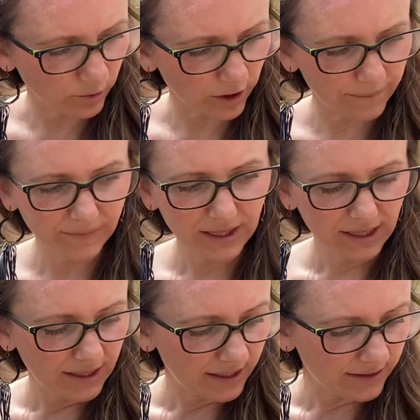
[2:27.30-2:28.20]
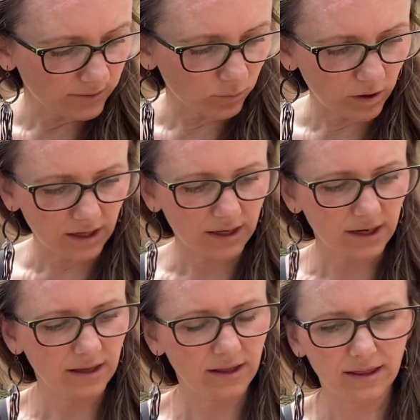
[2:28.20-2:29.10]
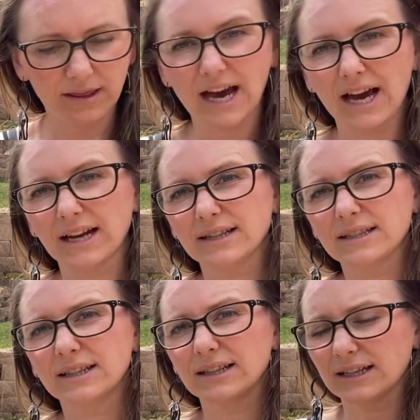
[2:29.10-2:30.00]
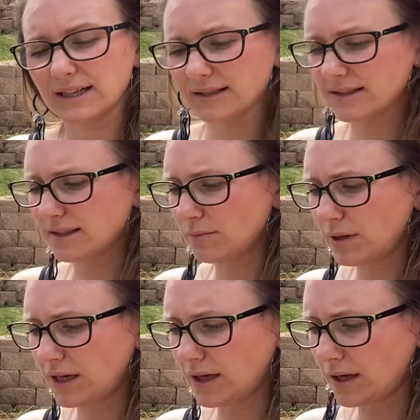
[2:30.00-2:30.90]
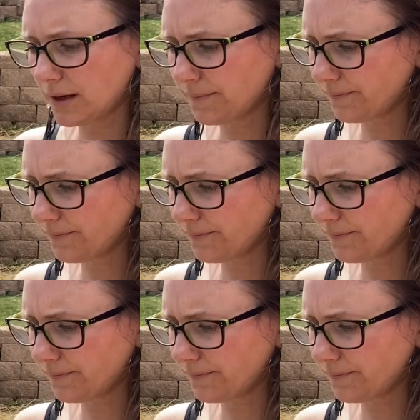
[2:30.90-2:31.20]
wort is one that gets to be,